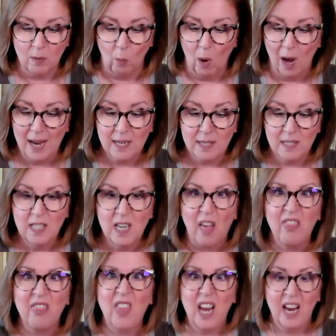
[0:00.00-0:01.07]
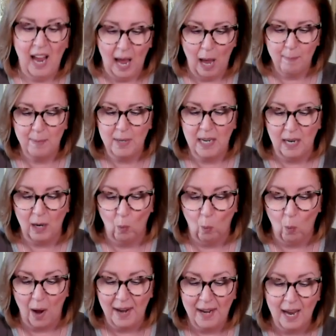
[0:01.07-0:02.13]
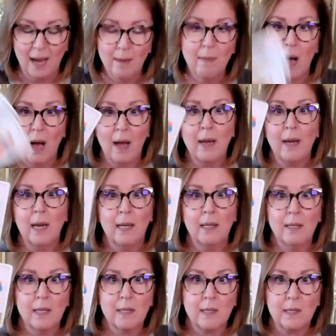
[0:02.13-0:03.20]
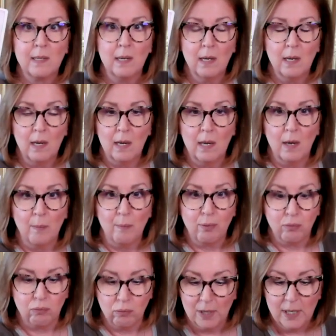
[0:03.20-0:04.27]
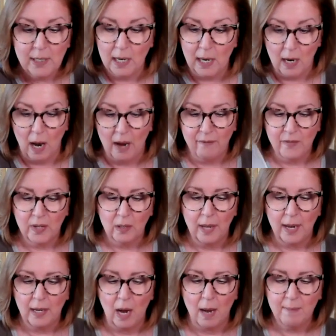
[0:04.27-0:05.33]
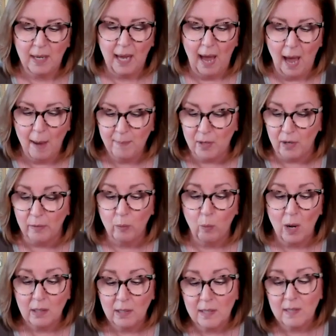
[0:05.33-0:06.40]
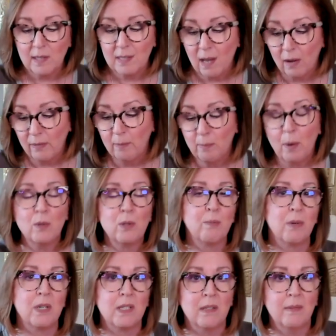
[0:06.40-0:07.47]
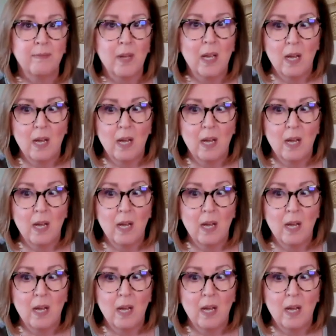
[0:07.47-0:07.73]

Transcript: Why is nothing happening? Why am I in this prison? I feel like I'm captive. Well, it's a self imposed prison.